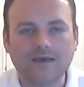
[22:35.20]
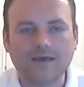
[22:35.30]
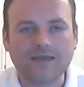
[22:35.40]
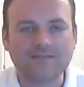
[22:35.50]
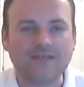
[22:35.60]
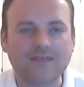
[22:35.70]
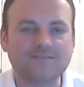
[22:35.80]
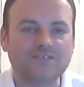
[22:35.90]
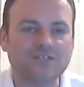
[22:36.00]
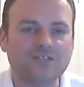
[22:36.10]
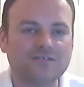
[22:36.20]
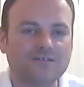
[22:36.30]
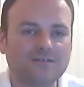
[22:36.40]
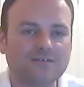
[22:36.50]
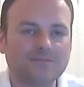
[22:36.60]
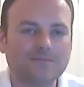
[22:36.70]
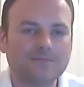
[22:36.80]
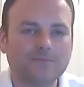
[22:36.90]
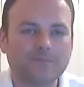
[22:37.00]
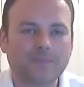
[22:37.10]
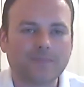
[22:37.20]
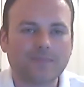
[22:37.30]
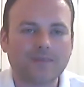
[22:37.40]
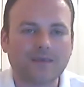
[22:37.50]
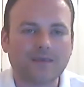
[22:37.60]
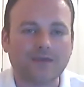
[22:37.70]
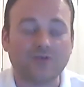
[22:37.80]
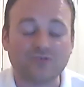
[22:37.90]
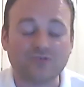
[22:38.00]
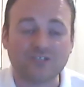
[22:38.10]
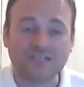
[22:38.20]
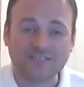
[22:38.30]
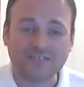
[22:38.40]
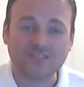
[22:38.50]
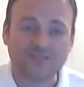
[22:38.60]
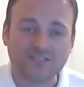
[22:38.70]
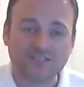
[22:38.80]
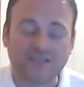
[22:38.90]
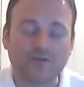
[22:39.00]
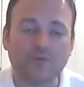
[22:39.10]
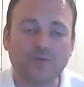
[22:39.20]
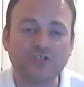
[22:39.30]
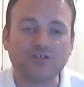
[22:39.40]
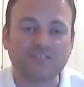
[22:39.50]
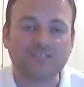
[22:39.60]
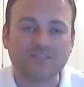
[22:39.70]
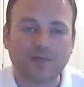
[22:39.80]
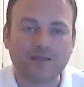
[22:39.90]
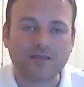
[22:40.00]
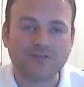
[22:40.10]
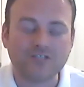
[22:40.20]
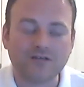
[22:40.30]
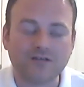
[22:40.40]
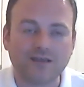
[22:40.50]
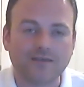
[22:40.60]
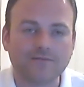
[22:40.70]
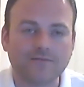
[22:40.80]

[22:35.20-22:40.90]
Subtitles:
And then go on. I was going to say, did you have the opportunity to play in the return leg?